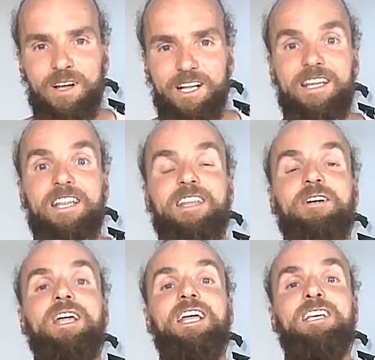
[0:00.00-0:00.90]
and that there
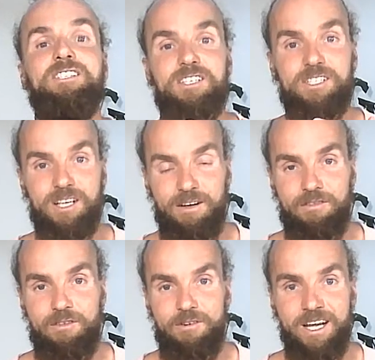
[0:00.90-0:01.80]
is
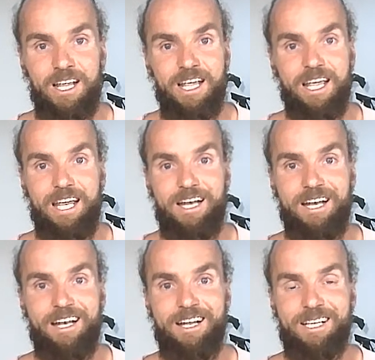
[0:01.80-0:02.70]
suffering in
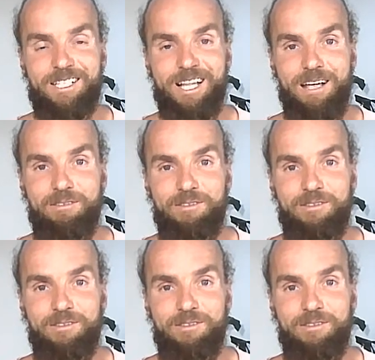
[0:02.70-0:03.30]
this life,